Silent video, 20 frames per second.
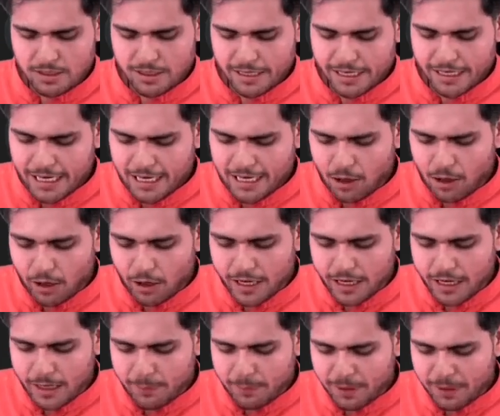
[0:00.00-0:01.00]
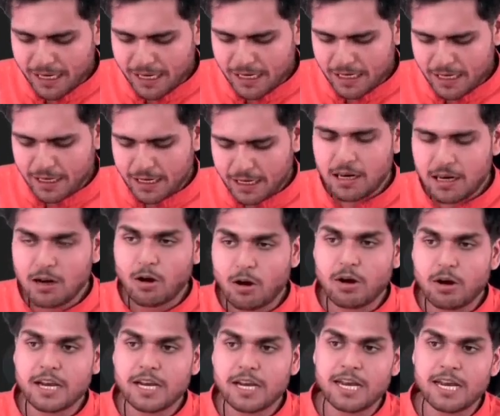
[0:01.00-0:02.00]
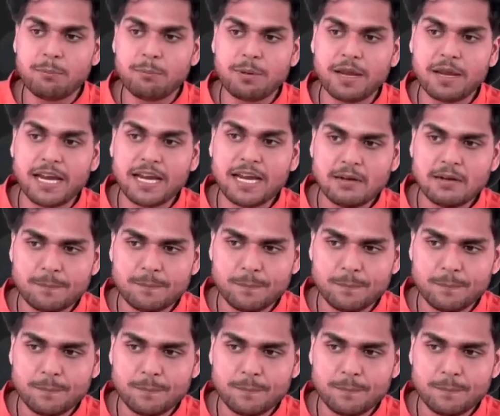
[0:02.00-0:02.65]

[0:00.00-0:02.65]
in login API,